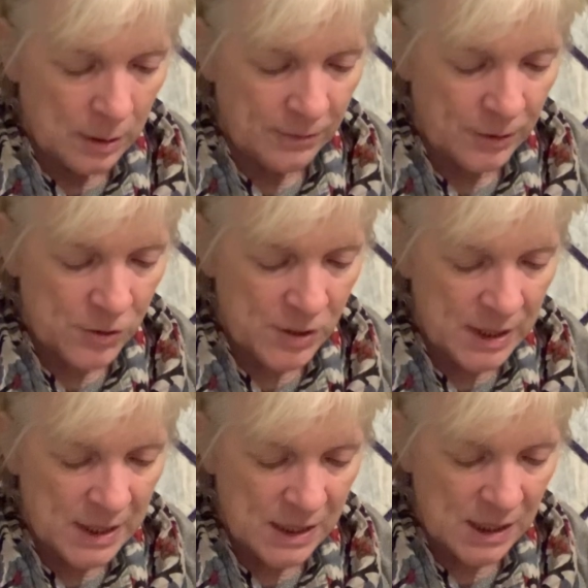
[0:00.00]
first
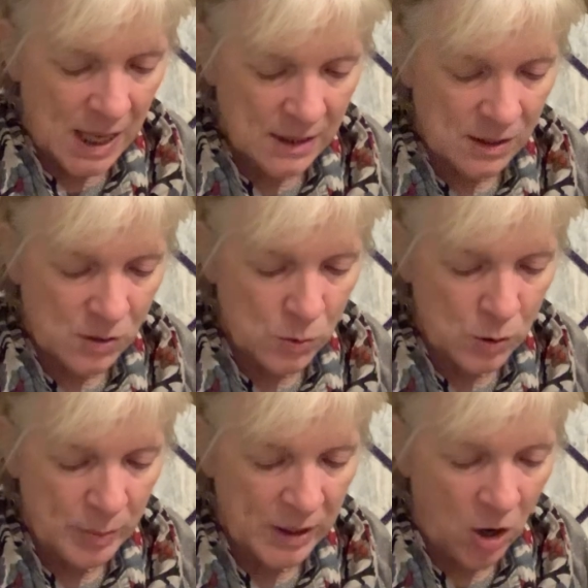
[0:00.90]
in his class at school,
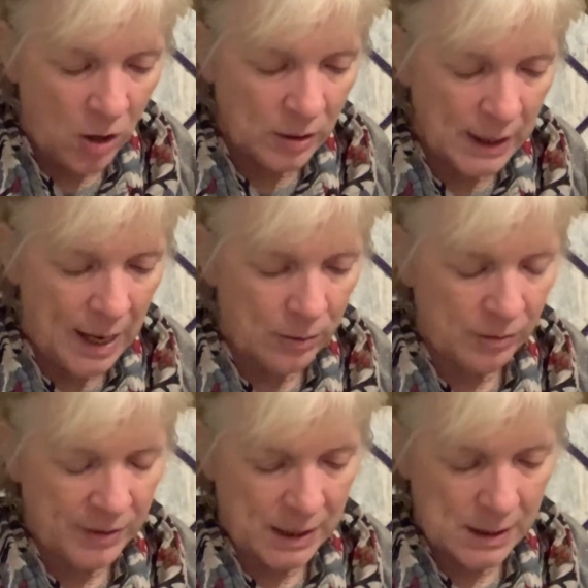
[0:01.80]
but oddly out of
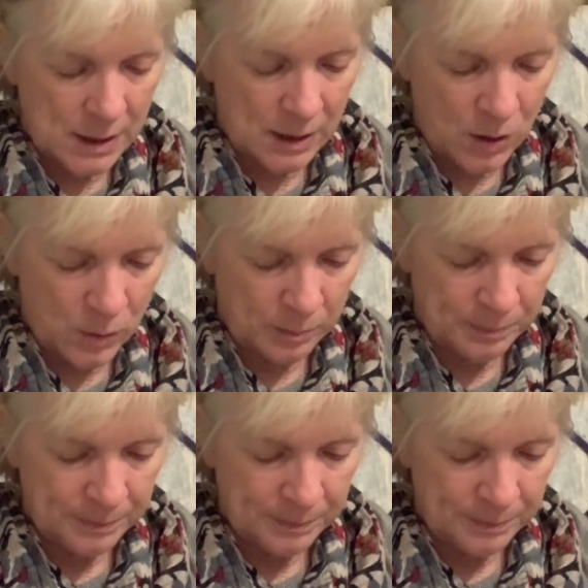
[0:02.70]
things at home.